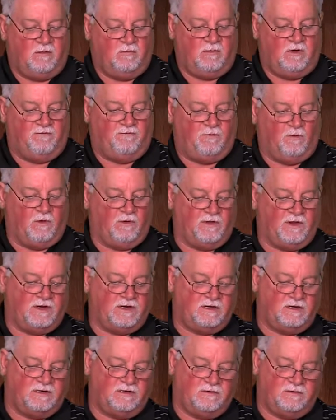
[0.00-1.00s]
before
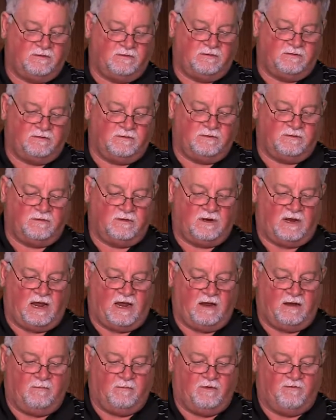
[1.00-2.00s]
the
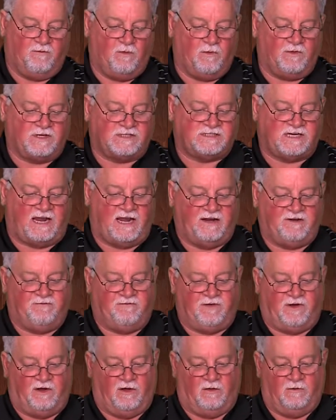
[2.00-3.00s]
sand
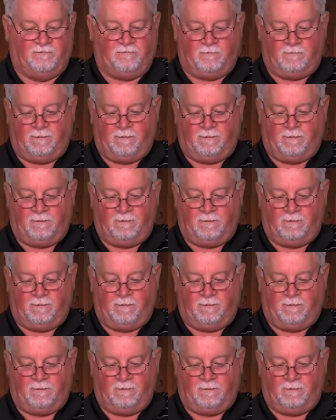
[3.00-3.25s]
fill.